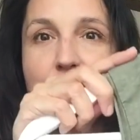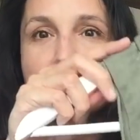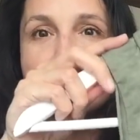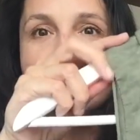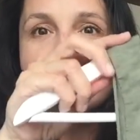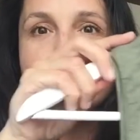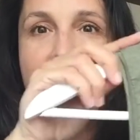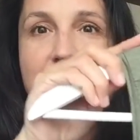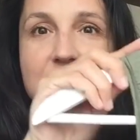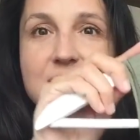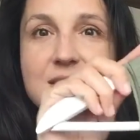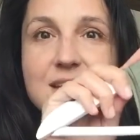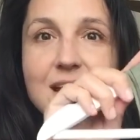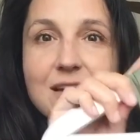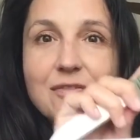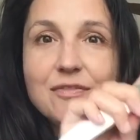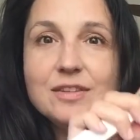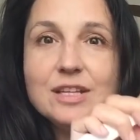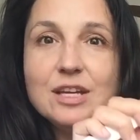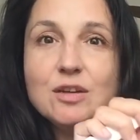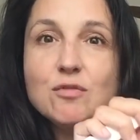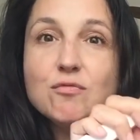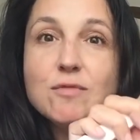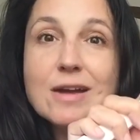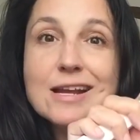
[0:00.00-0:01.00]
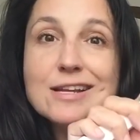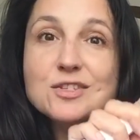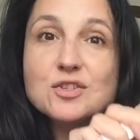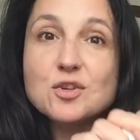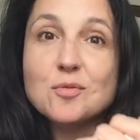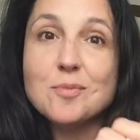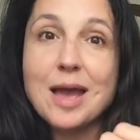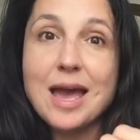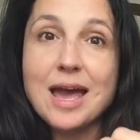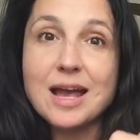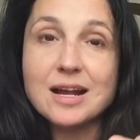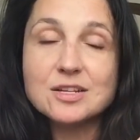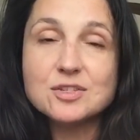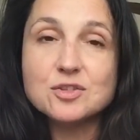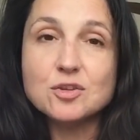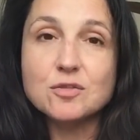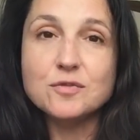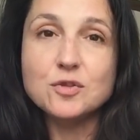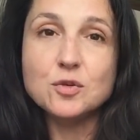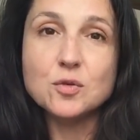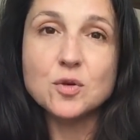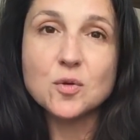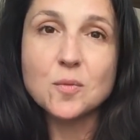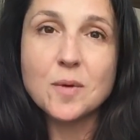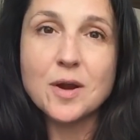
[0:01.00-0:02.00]
This is definitely racer back. So if
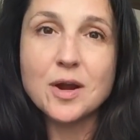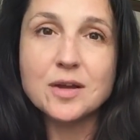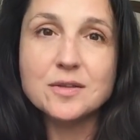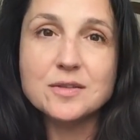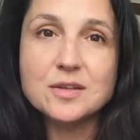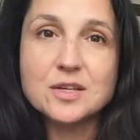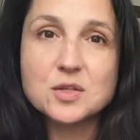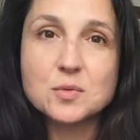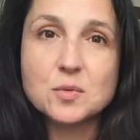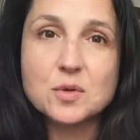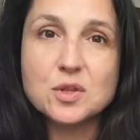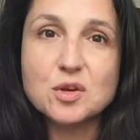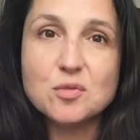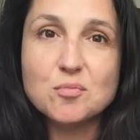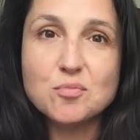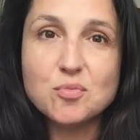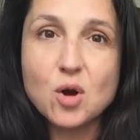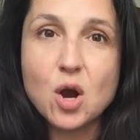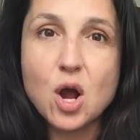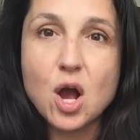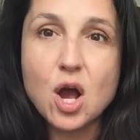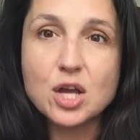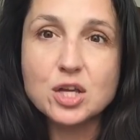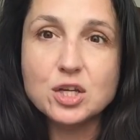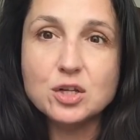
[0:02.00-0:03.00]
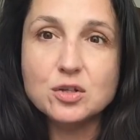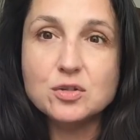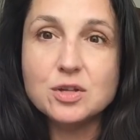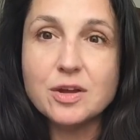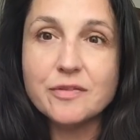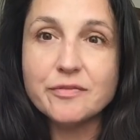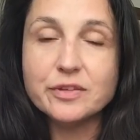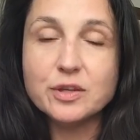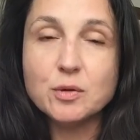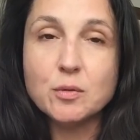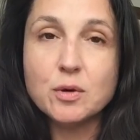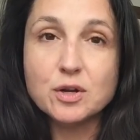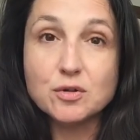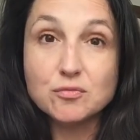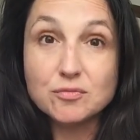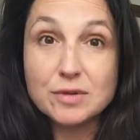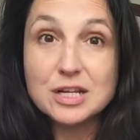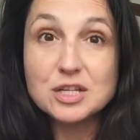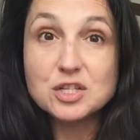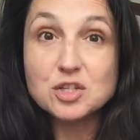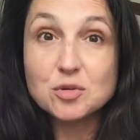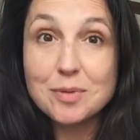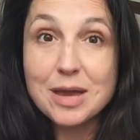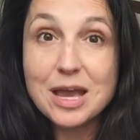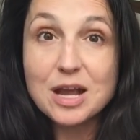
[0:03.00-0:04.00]
you were wearing this with a bra, you'd definitely want a
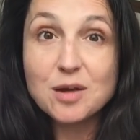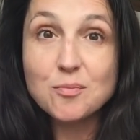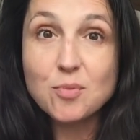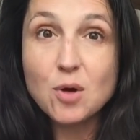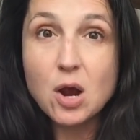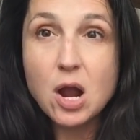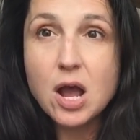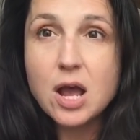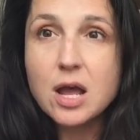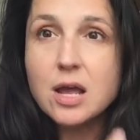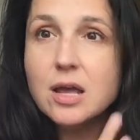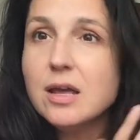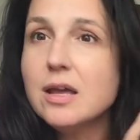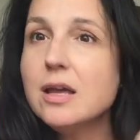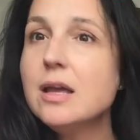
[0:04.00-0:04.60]
racer back bra.